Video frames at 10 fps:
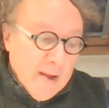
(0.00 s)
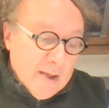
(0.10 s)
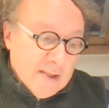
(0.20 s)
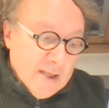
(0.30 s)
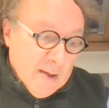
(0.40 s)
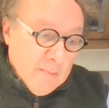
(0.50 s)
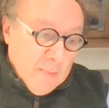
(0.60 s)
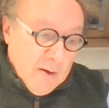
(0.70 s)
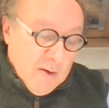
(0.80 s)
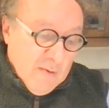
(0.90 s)
Some
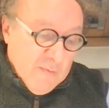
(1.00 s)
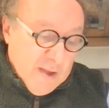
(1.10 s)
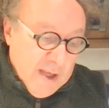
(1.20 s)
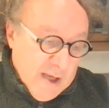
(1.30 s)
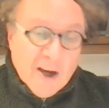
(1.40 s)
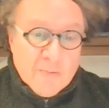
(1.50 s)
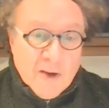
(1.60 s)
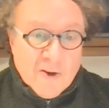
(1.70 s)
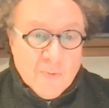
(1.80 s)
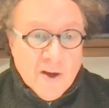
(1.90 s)
of the gut
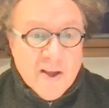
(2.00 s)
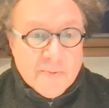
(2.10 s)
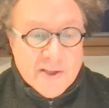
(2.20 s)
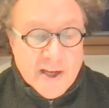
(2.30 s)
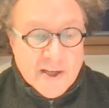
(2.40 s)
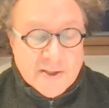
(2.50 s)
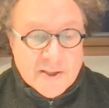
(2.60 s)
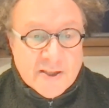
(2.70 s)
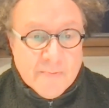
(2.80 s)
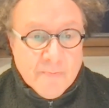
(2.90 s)
microbiome
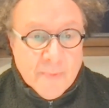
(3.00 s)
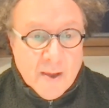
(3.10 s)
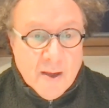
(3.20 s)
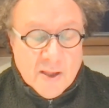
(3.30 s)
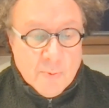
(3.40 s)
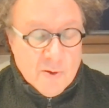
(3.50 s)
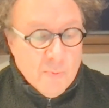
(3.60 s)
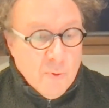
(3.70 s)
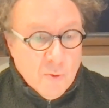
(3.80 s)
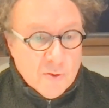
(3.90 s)
changes that were
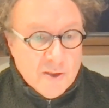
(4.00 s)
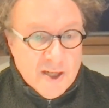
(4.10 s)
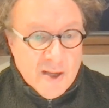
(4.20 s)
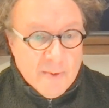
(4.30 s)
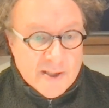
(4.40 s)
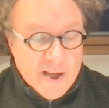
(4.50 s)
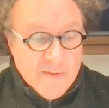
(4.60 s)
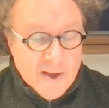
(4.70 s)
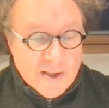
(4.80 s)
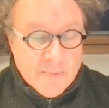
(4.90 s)
reported in
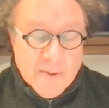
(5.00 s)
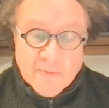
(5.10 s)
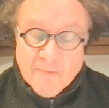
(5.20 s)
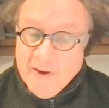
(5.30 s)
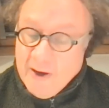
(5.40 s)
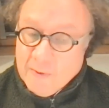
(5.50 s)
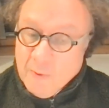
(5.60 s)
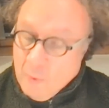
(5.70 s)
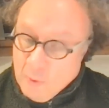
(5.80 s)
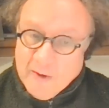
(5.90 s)
MECFS are being found
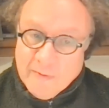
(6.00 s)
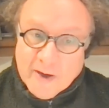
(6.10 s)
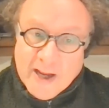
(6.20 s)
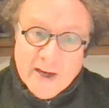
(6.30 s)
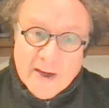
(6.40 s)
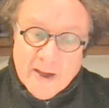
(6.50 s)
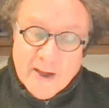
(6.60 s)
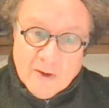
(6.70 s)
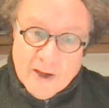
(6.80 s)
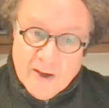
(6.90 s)
all over again
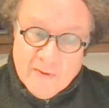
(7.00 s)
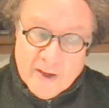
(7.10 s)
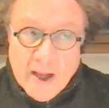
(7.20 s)
in COVID.